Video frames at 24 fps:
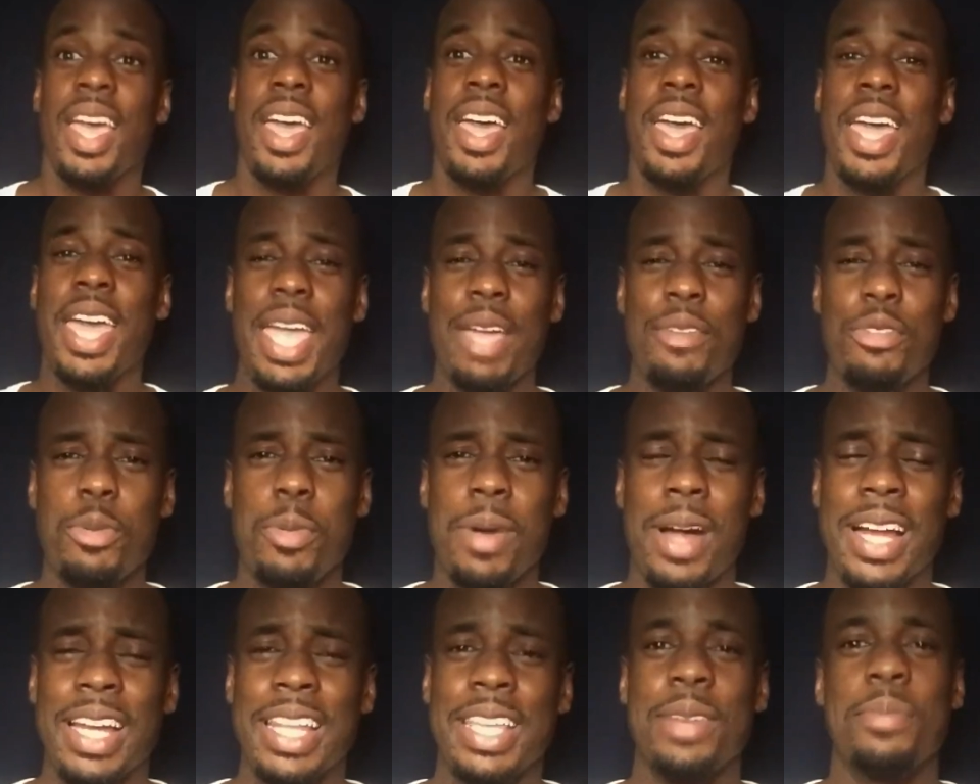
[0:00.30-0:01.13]
Hey
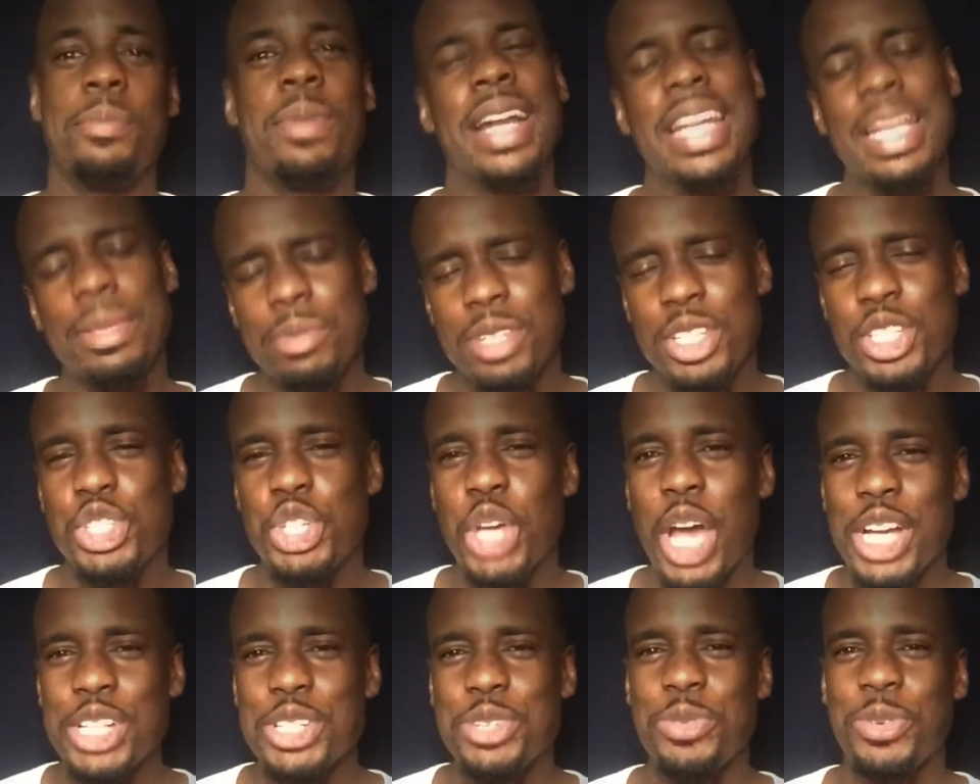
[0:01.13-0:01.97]
everybody, my name is
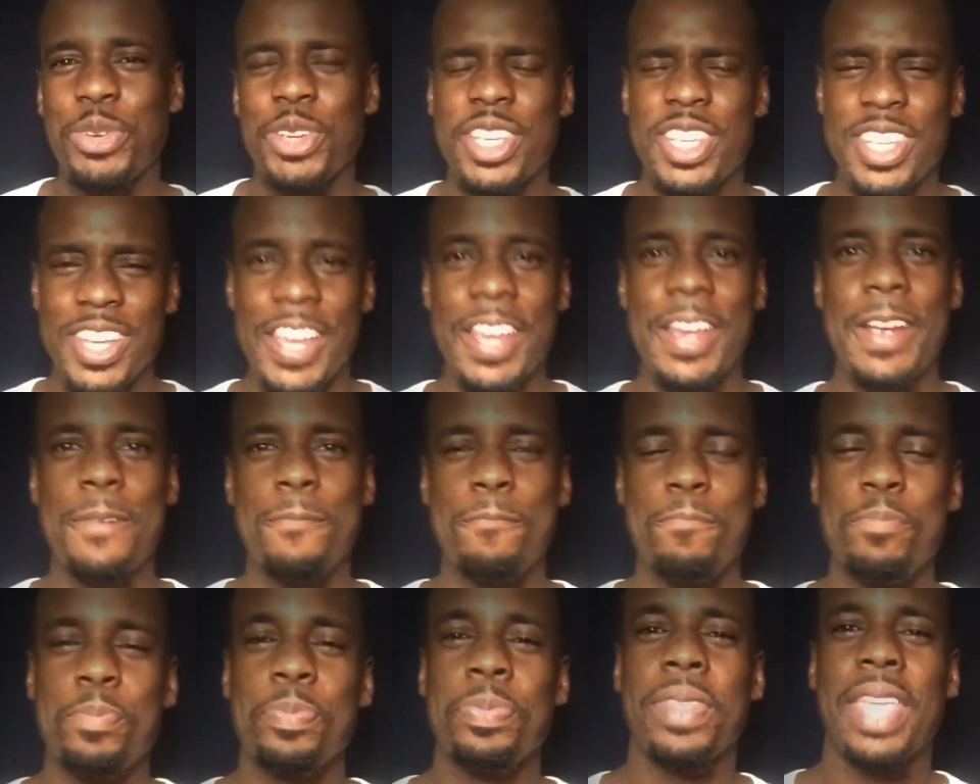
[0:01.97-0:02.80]
Joshua Fakir,
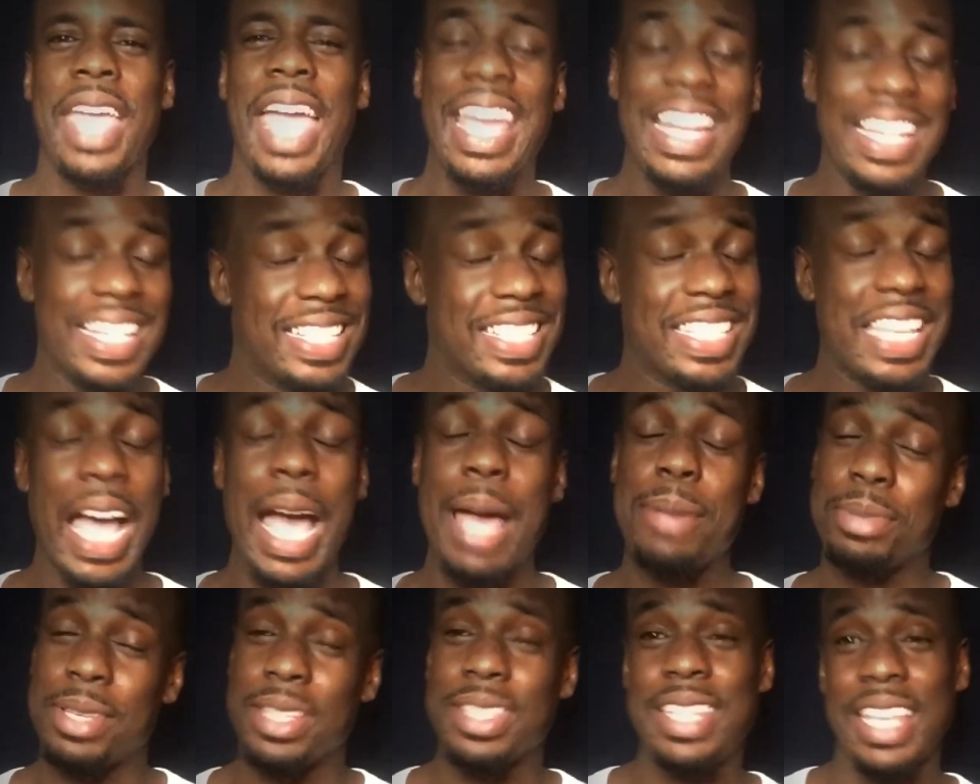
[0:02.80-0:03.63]
and it's
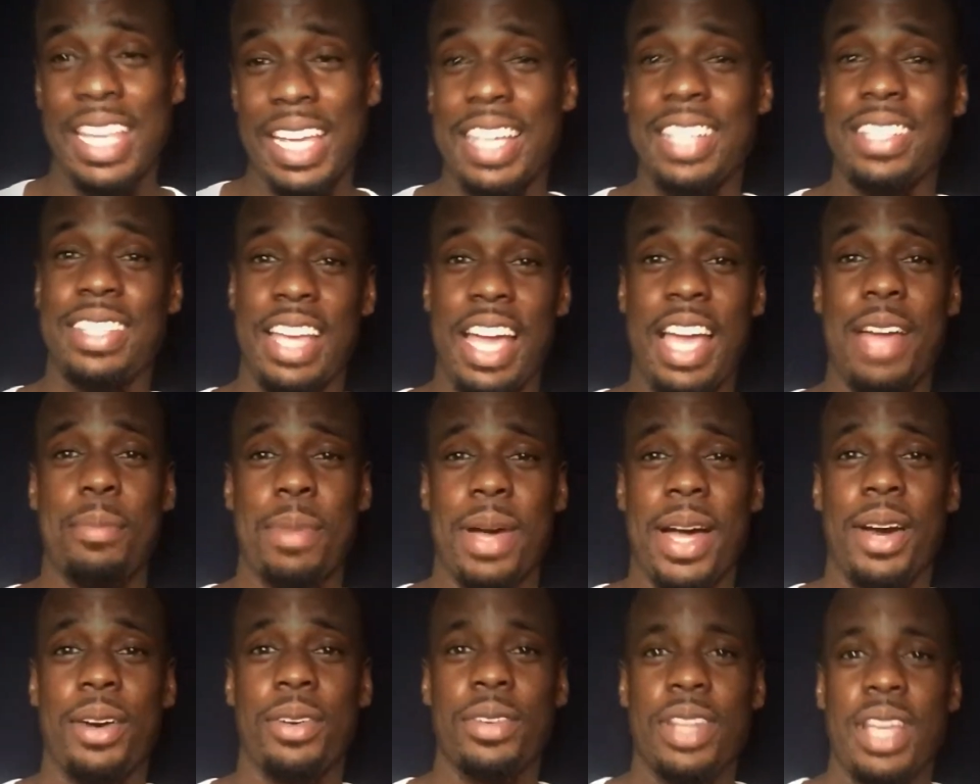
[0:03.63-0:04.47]
time to take a
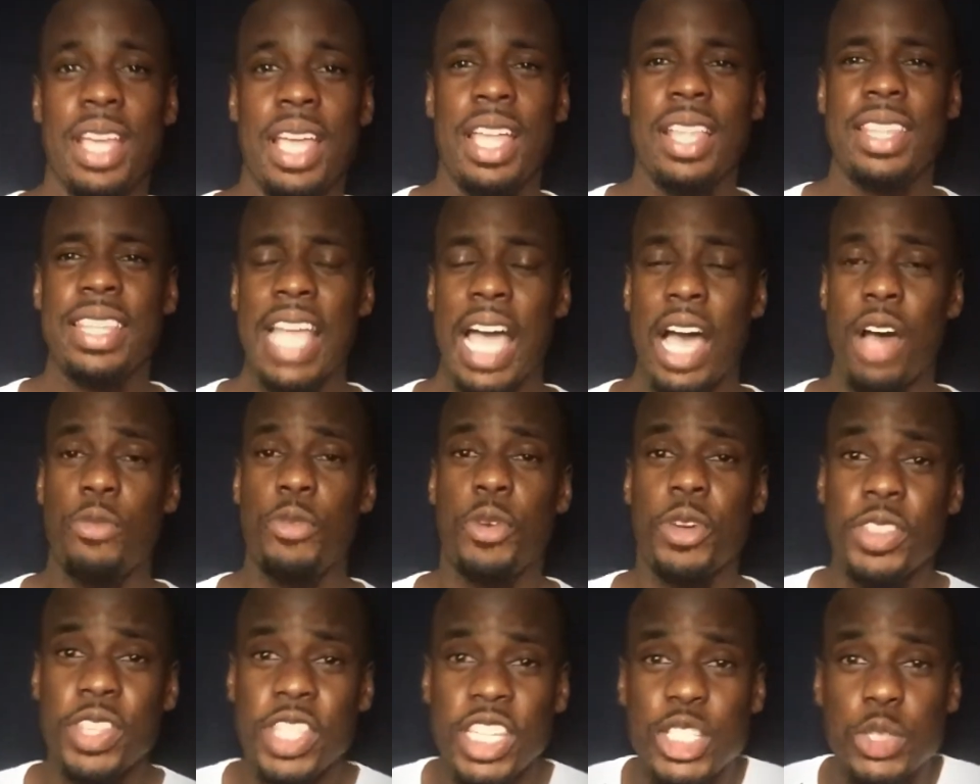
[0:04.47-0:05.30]
timeout. Now,
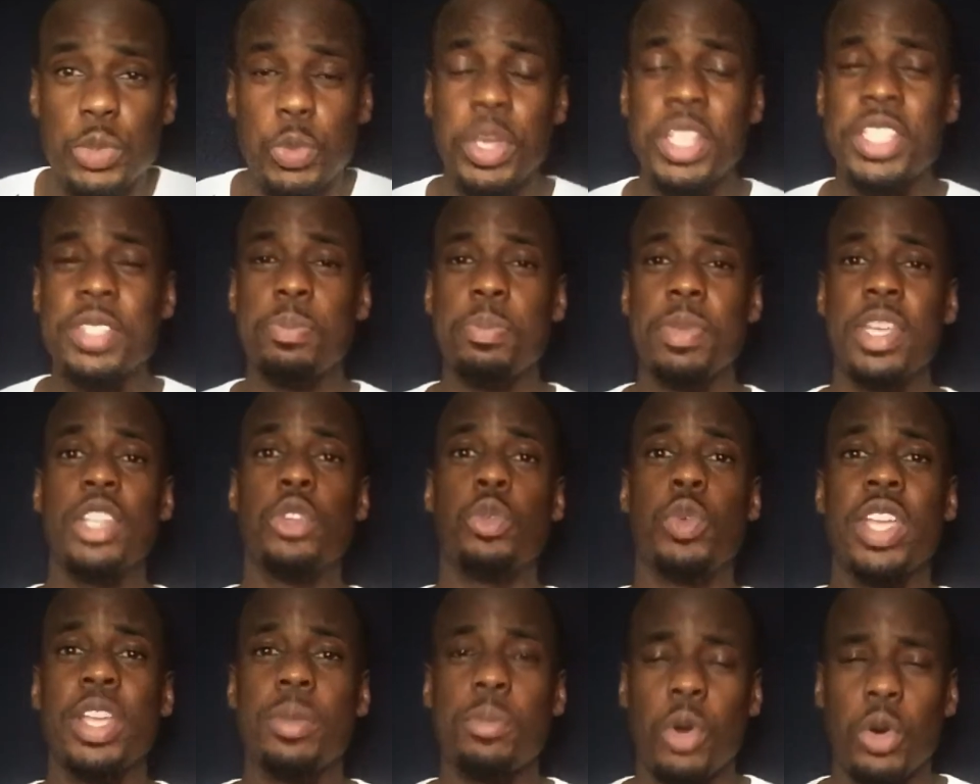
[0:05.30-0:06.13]
for this week's
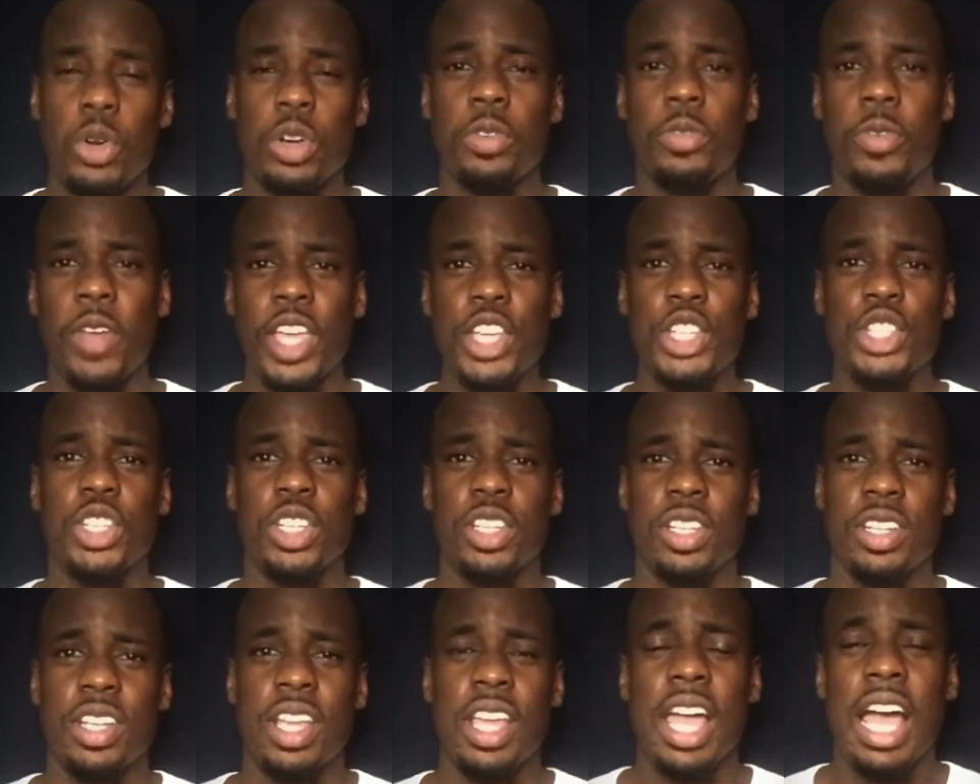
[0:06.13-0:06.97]
midweek
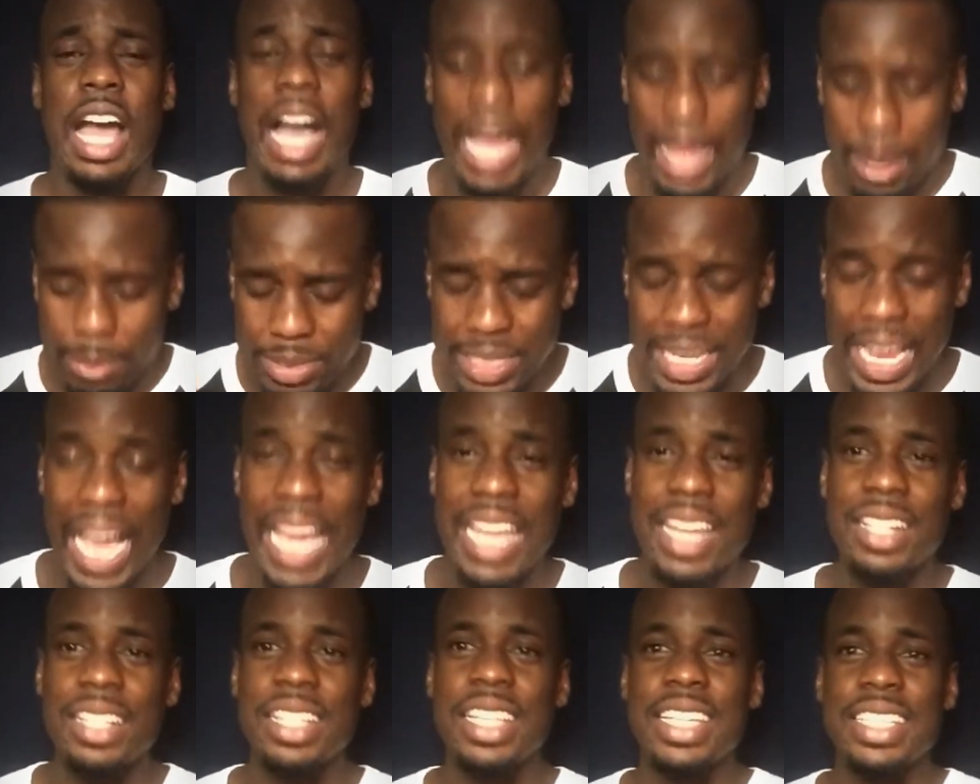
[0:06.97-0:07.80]
motivation, I'm
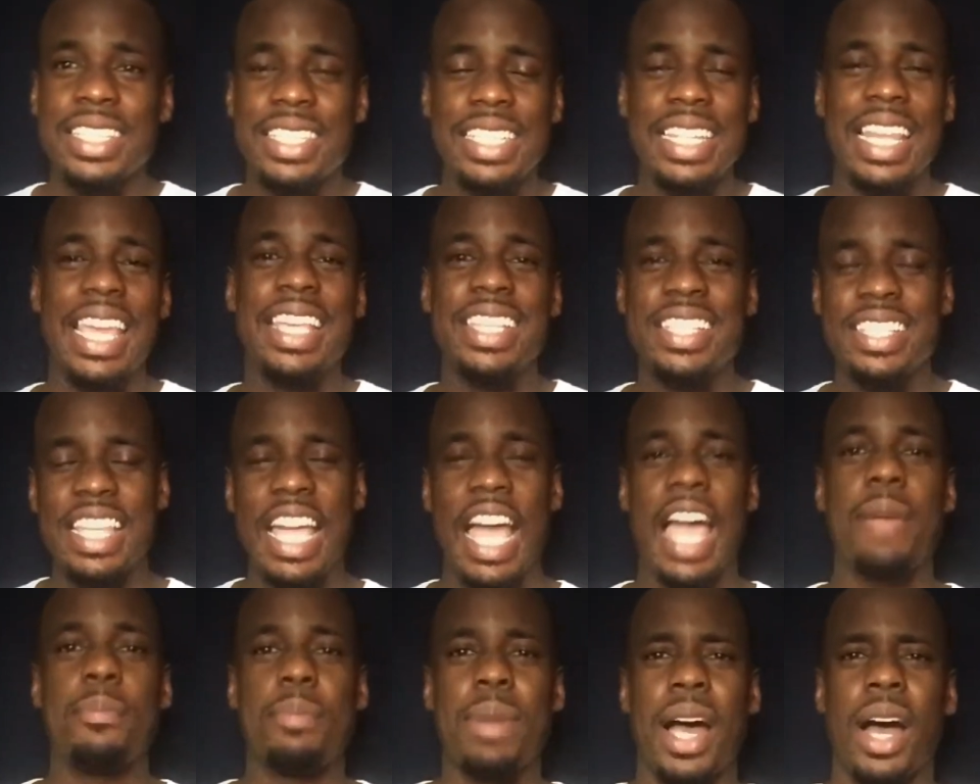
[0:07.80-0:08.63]
titling today's
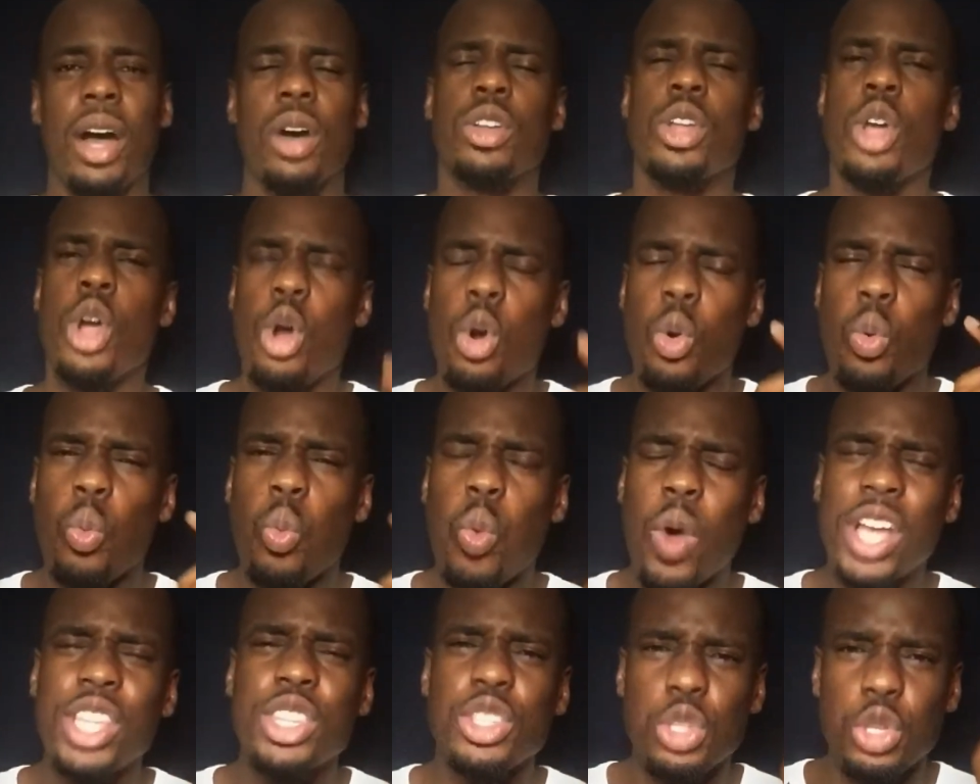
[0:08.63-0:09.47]
timeout,
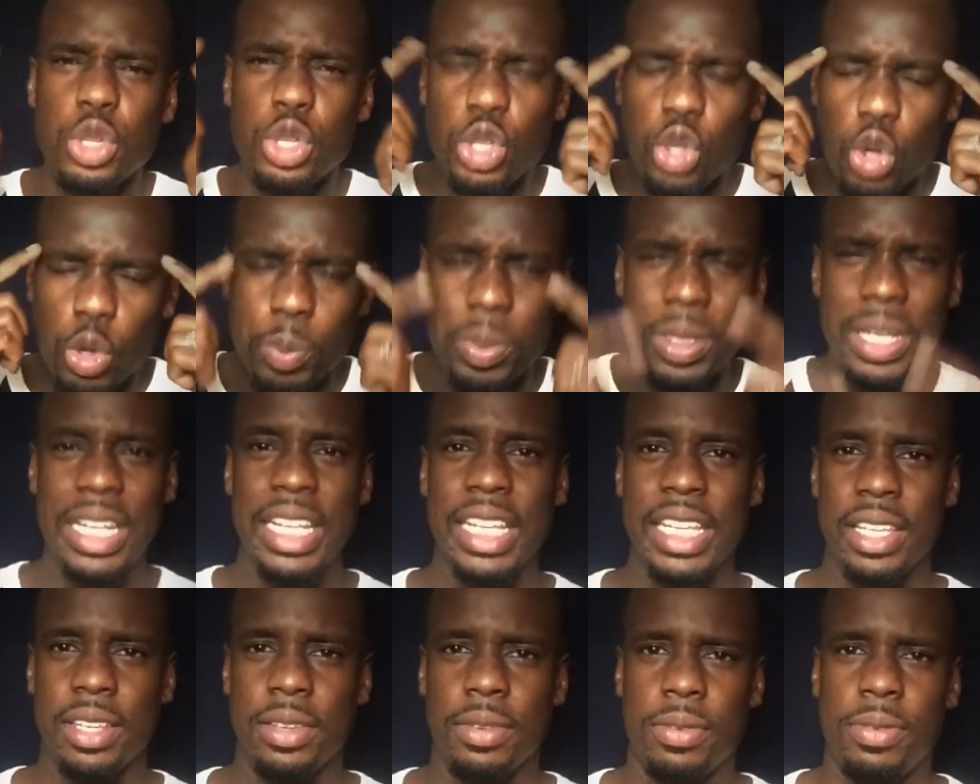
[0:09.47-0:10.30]
What Do You
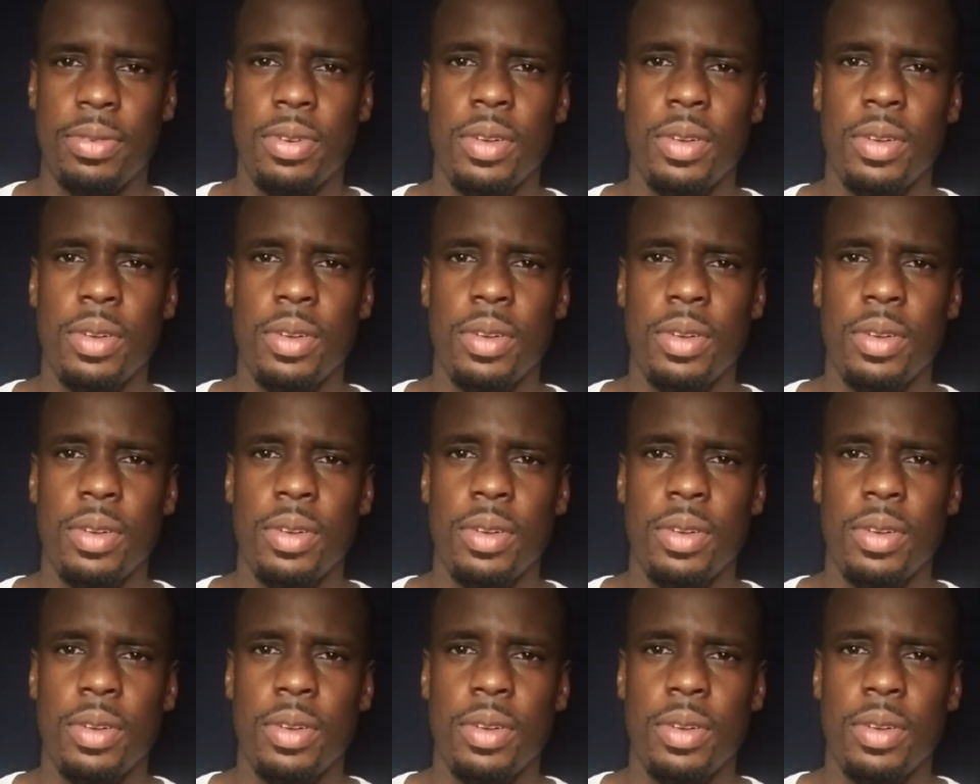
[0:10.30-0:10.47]
Believe?